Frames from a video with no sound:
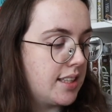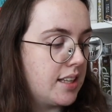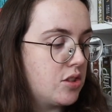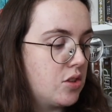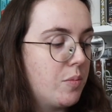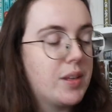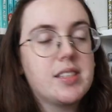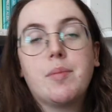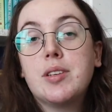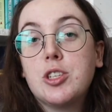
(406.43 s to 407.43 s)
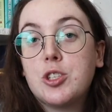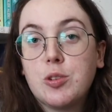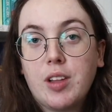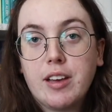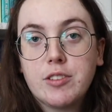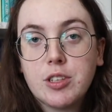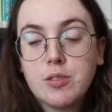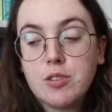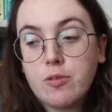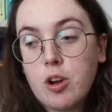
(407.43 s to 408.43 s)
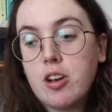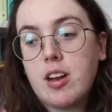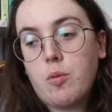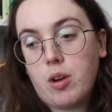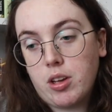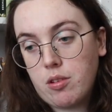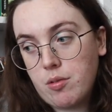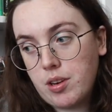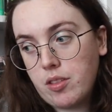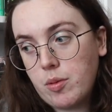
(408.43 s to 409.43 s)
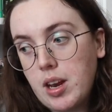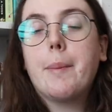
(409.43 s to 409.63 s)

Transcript: again soon because I've been to two live shows so far and I want to go to another one.